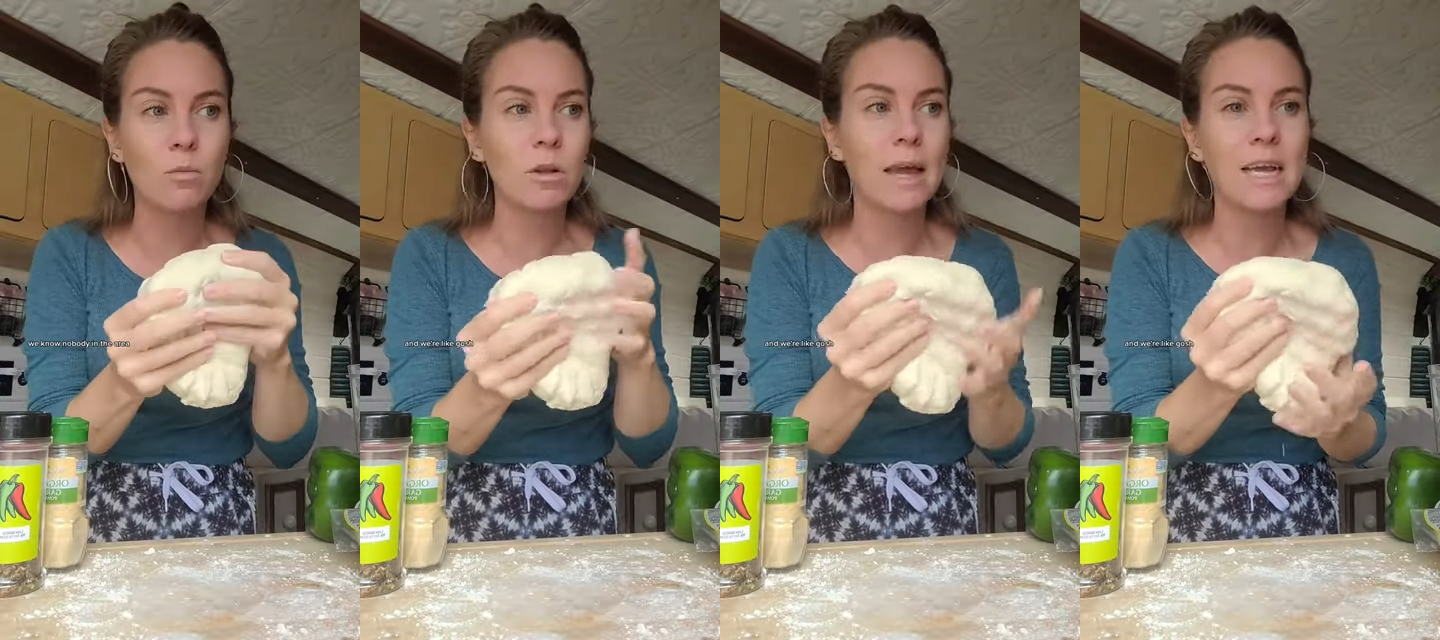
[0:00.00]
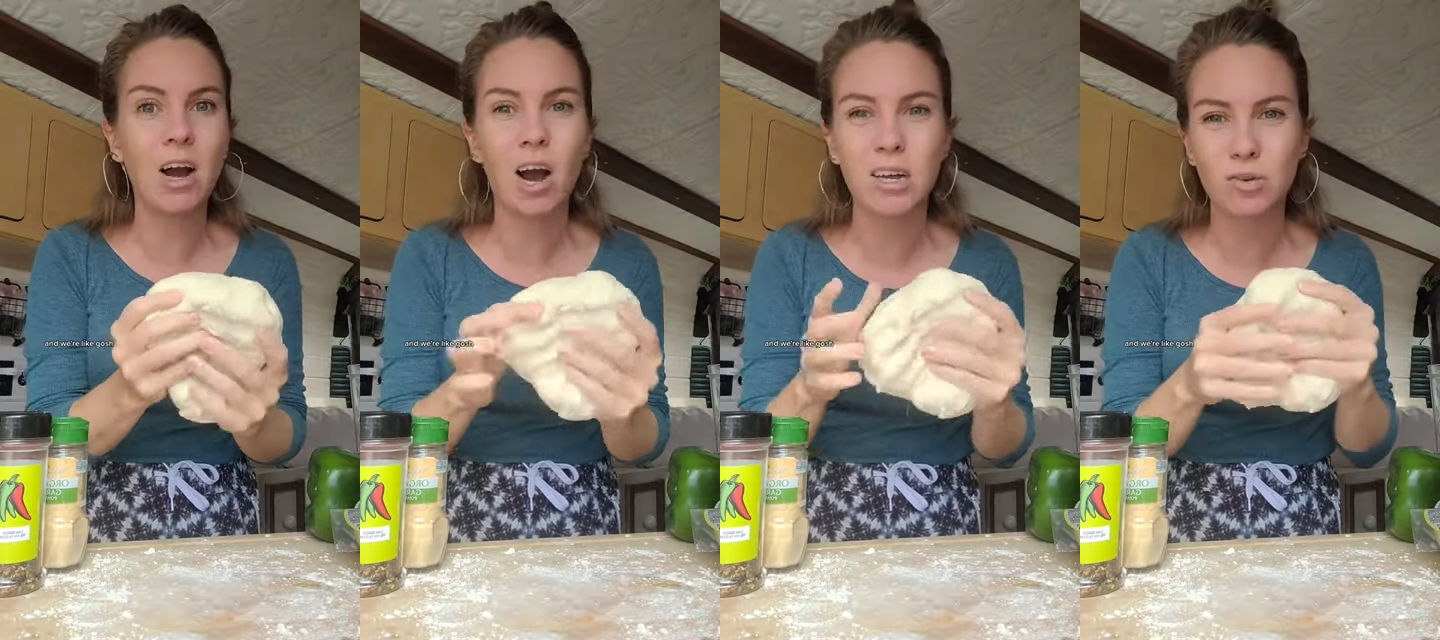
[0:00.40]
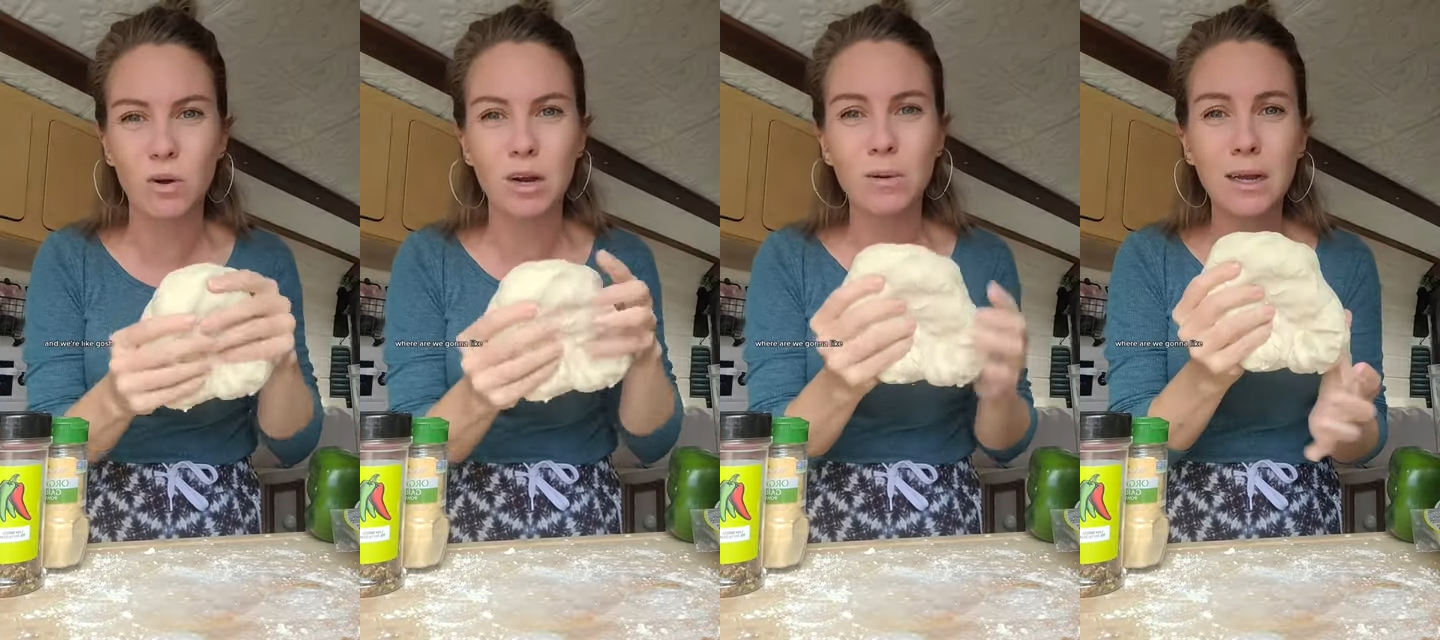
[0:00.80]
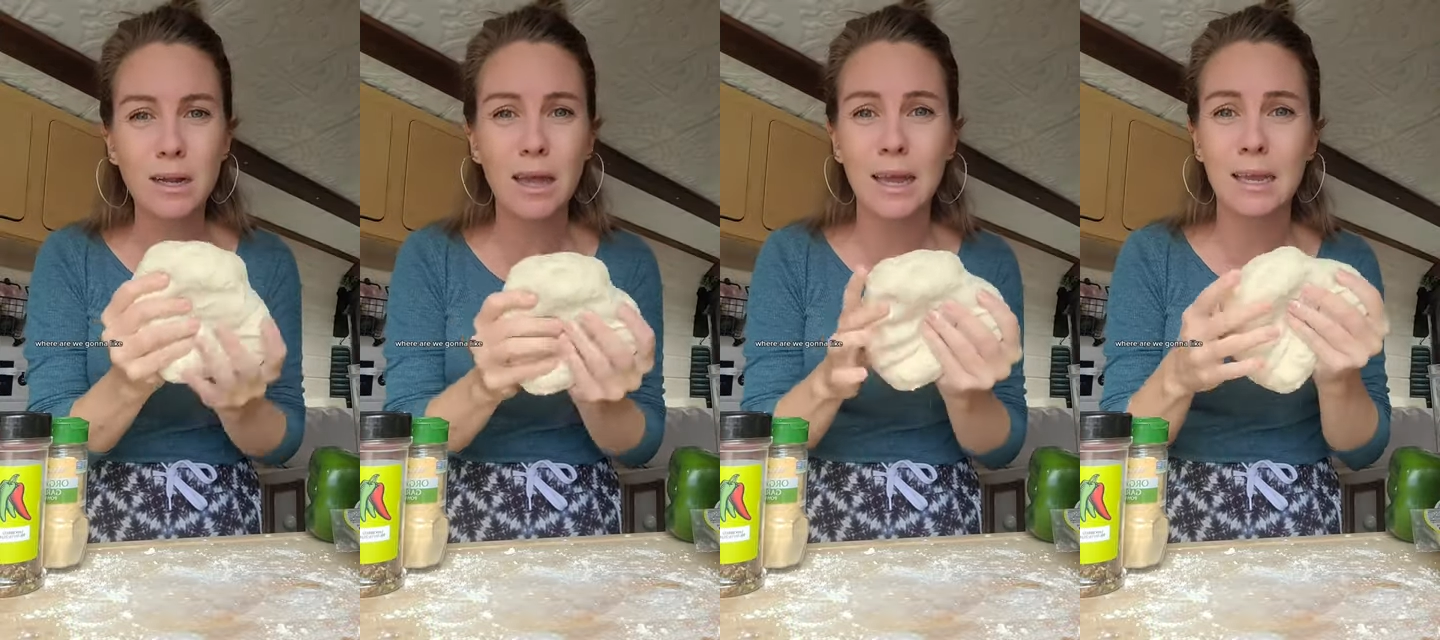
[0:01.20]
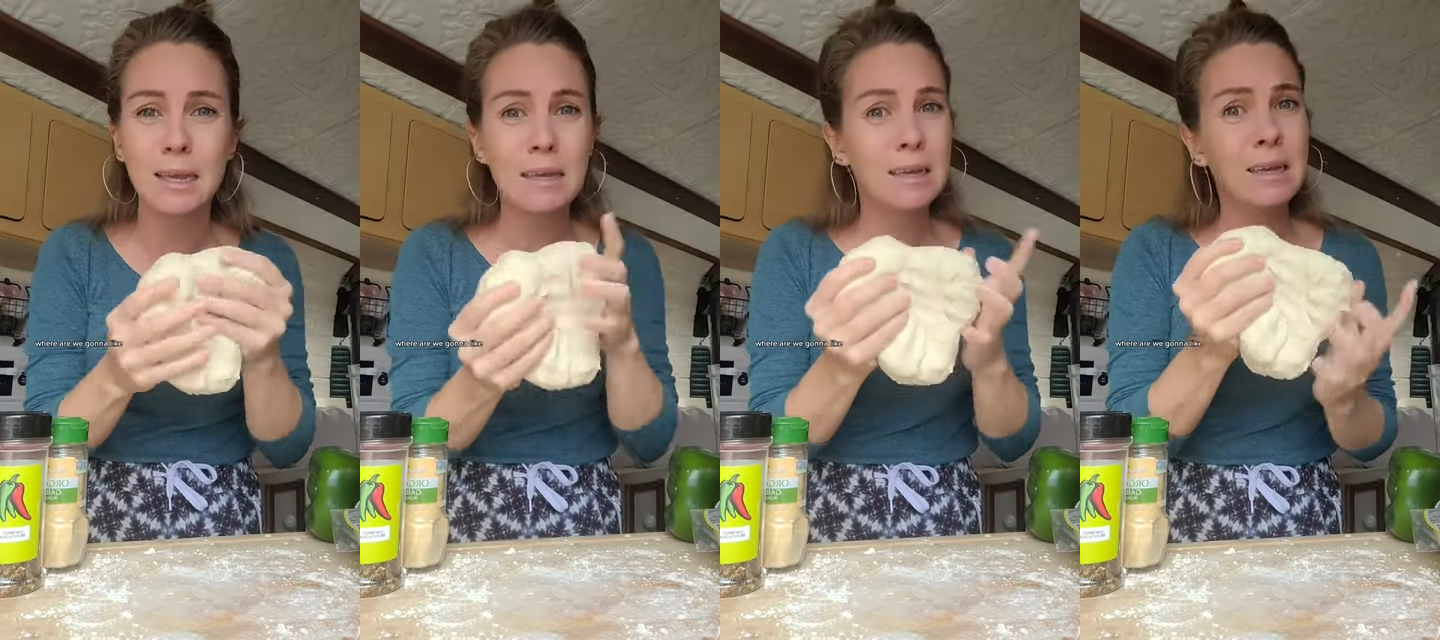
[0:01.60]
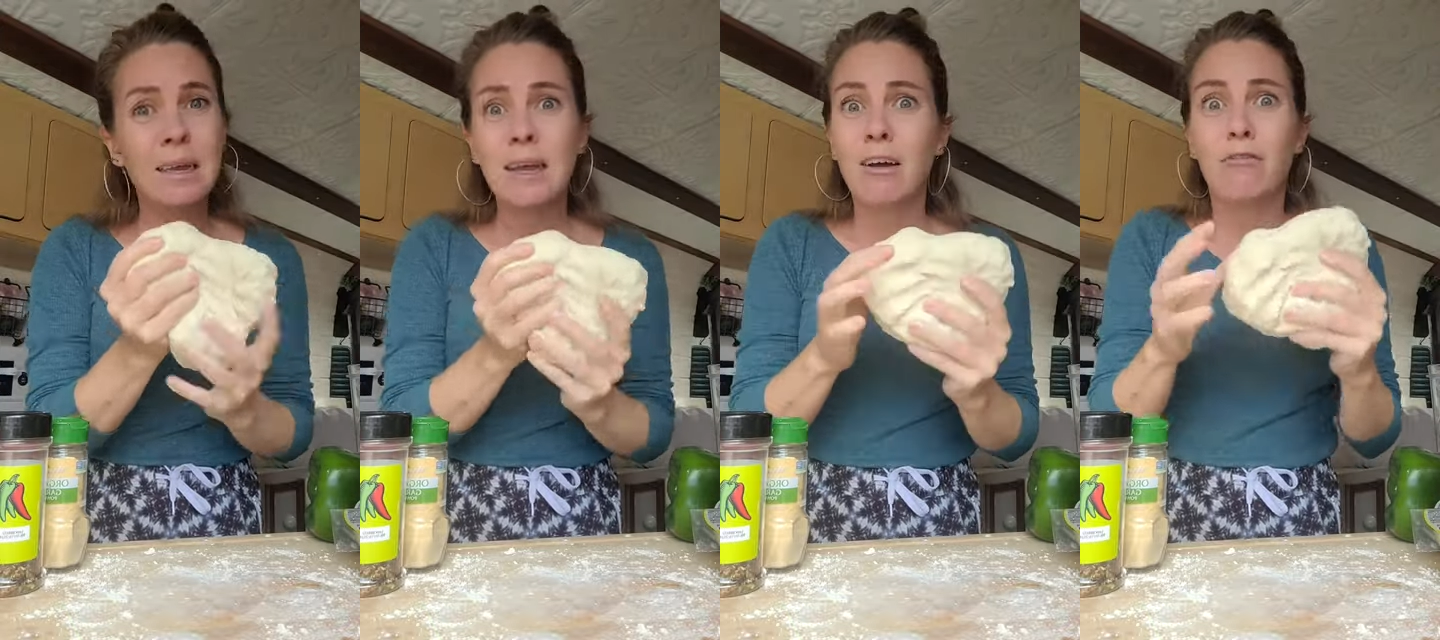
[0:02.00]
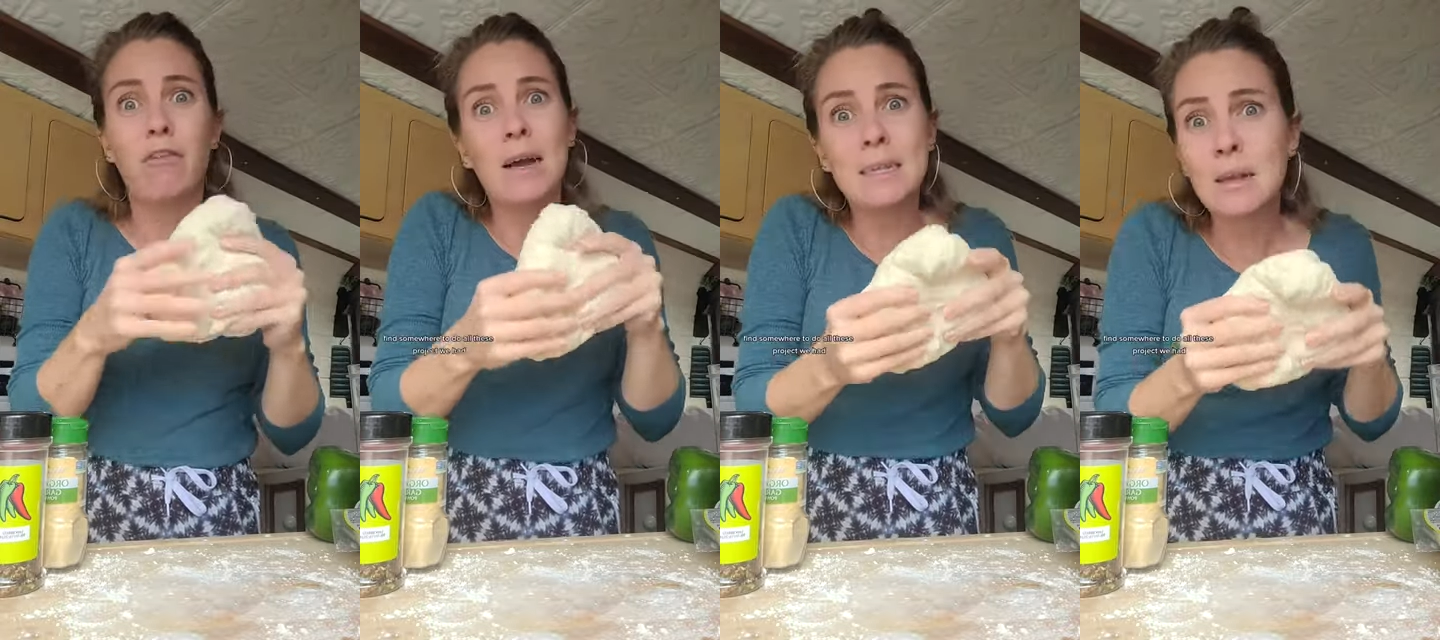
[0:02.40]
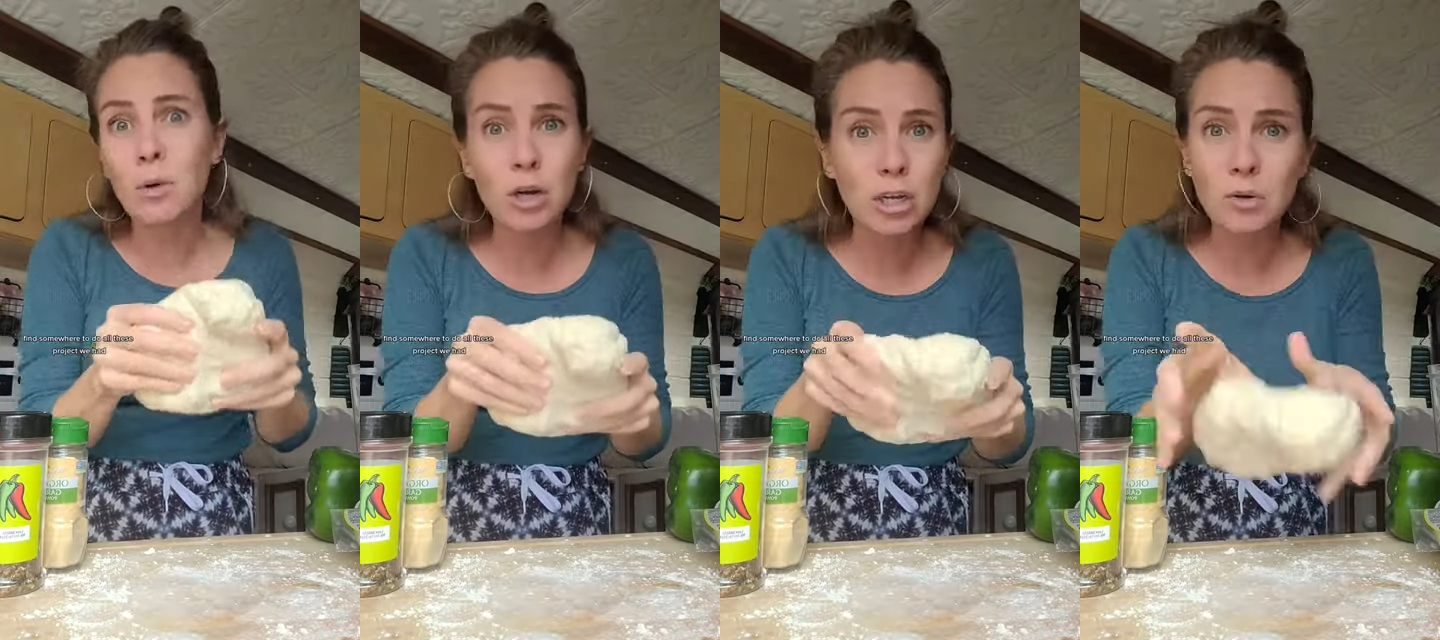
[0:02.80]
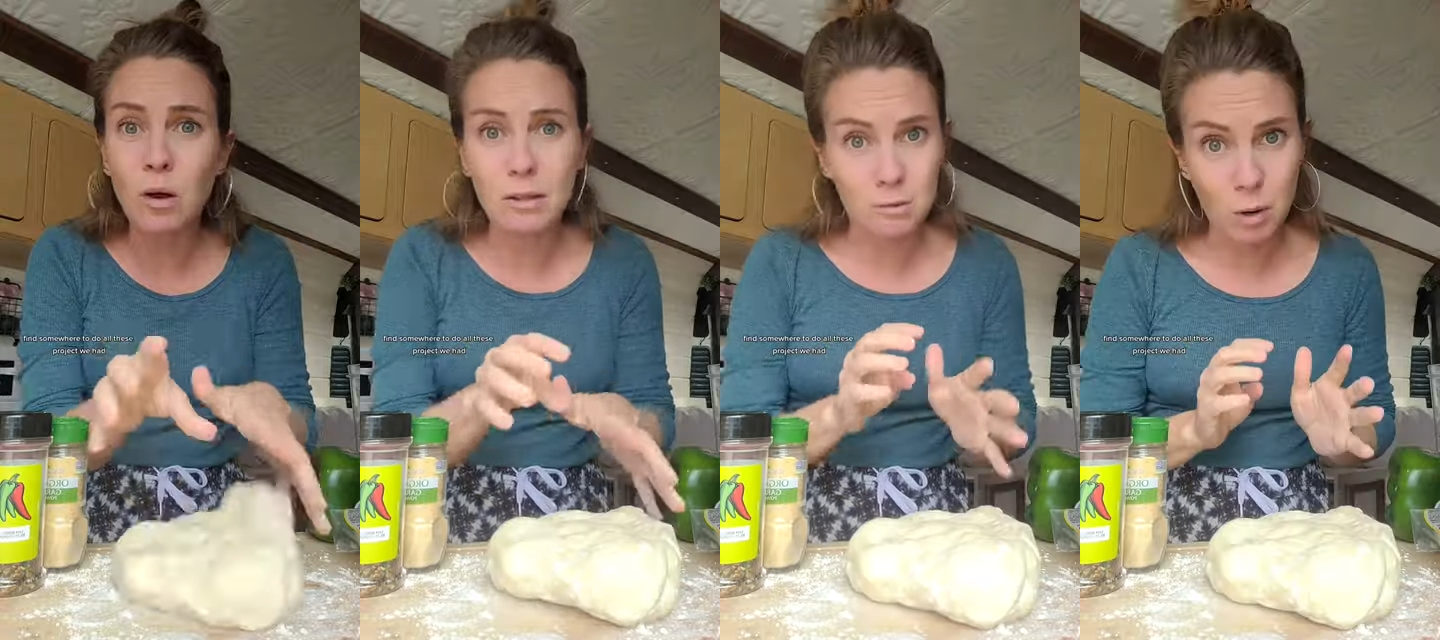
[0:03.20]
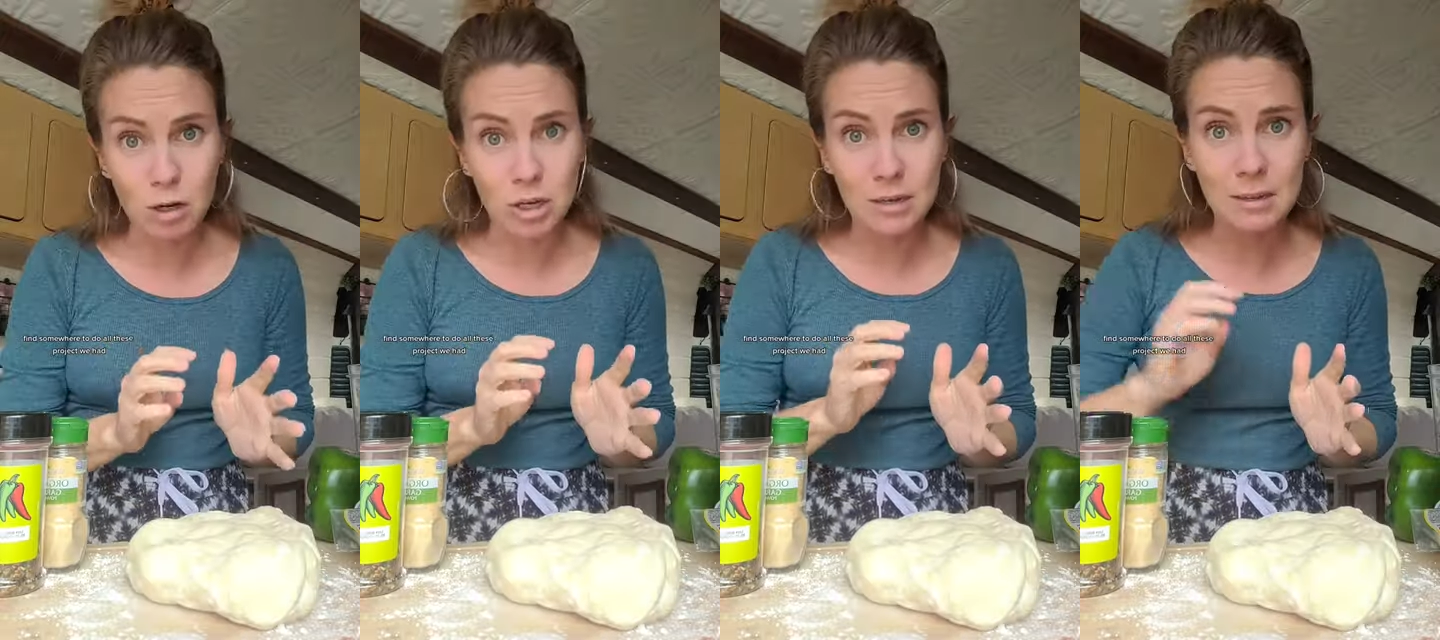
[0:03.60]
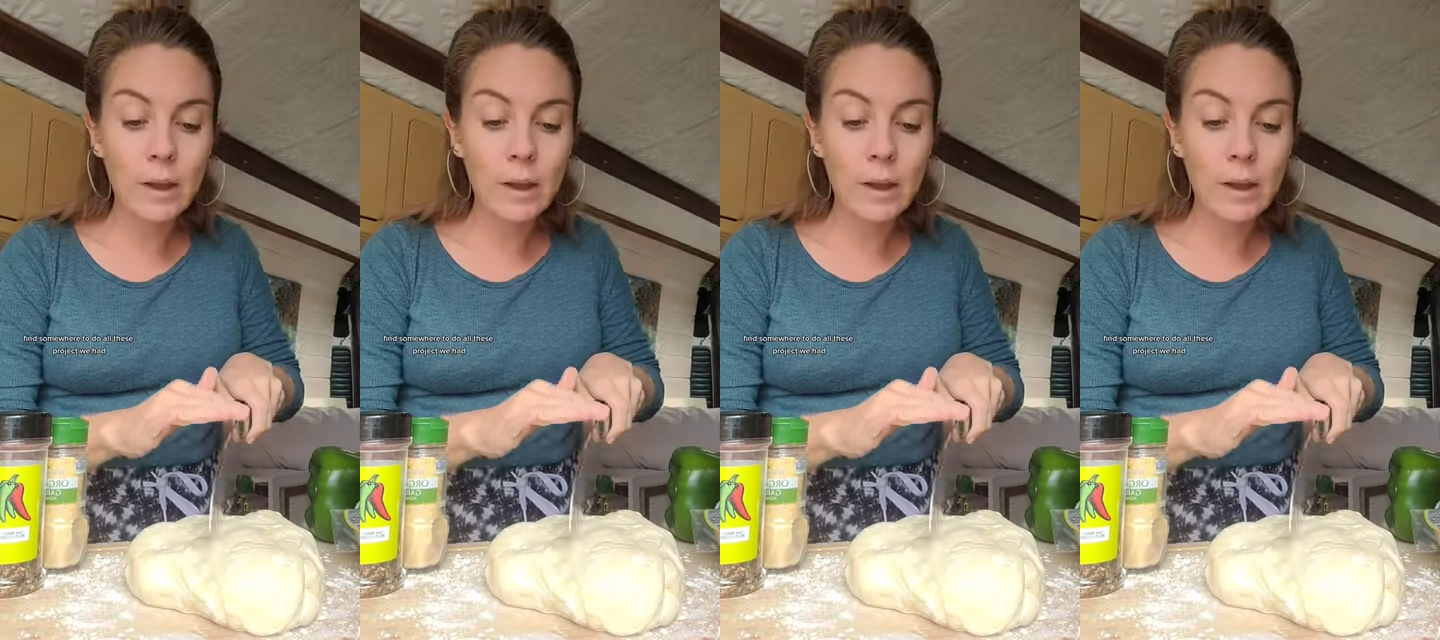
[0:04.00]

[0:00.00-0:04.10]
And we're like, gosh, where are we gonna like find somewhere to do all these projects?